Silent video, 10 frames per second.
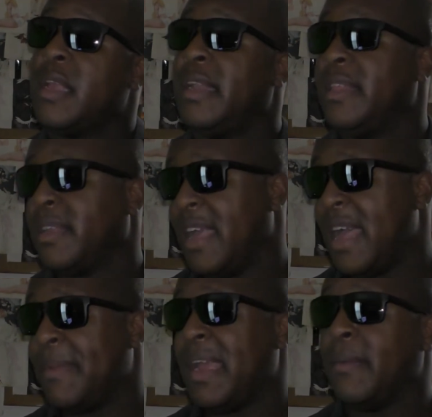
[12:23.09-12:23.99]
Another
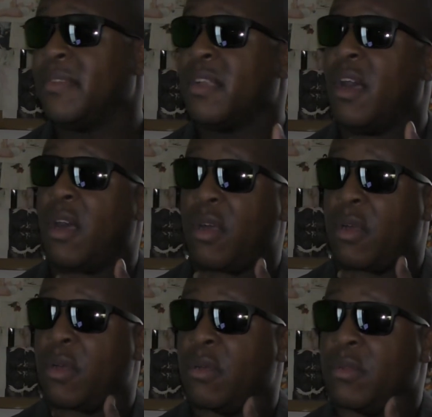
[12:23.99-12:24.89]
comment I was
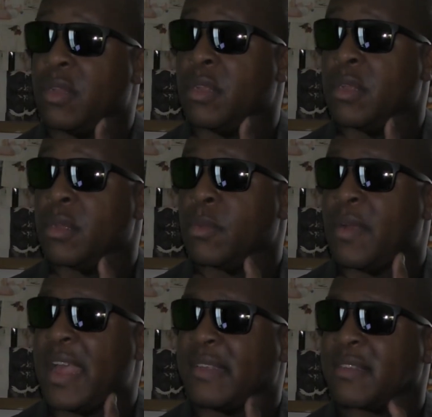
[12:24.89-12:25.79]
called,
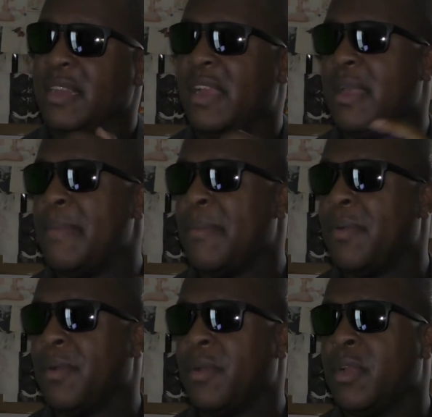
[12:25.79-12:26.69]
well actually no, I
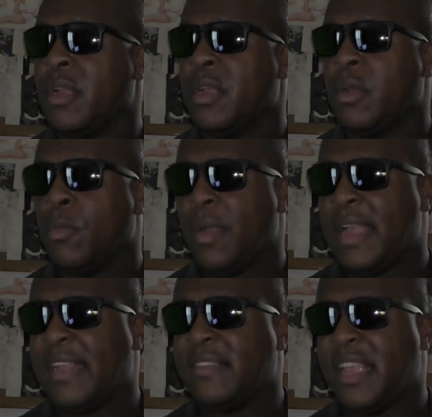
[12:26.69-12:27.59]
remember one
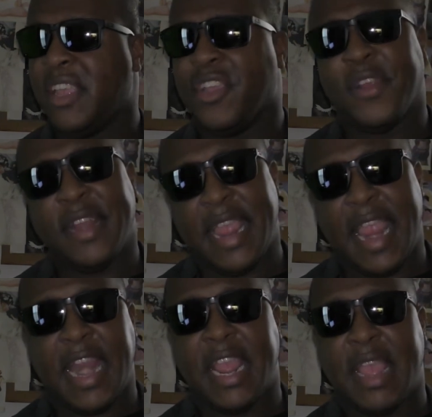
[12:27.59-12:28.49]
guy saying, you're an
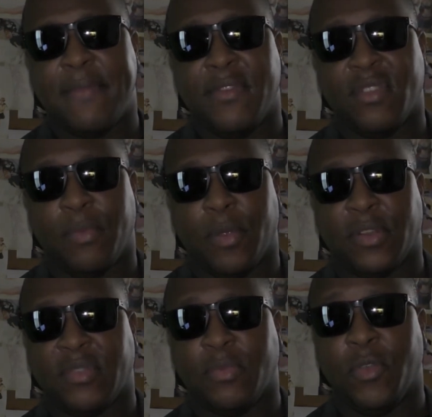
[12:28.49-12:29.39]
idiot if you support
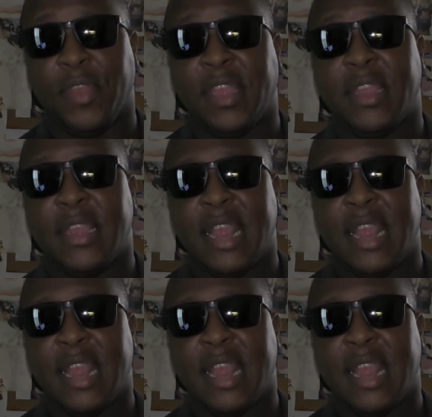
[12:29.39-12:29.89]
this movie.